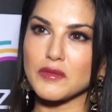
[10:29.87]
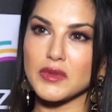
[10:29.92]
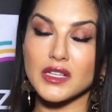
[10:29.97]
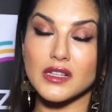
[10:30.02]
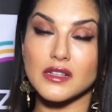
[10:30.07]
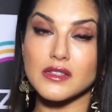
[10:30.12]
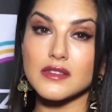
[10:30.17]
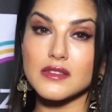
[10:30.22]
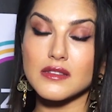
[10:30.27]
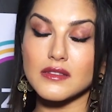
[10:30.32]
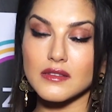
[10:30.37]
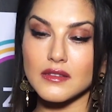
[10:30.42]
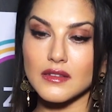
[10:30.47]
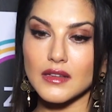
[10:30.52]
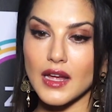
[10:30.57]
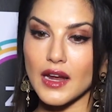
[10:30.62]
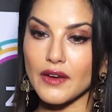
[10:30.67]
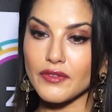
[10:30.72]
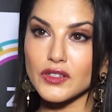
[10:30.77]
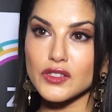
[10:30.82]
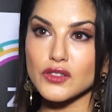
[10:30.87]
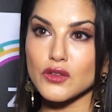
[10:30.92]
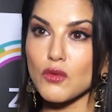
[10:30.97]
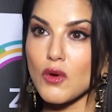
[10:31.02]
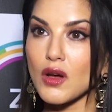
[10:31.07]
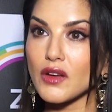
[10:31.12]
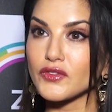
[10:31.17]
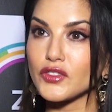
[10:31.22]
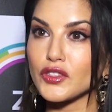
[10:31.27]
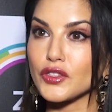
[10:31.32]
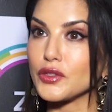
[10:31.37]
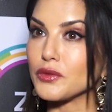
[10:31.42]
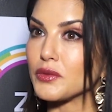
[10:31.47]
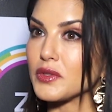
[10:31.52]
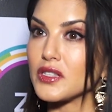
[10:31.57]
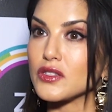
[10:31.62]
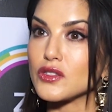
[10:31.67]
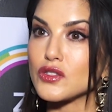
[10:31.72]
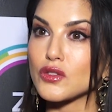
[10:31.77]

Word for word: because every so often you read a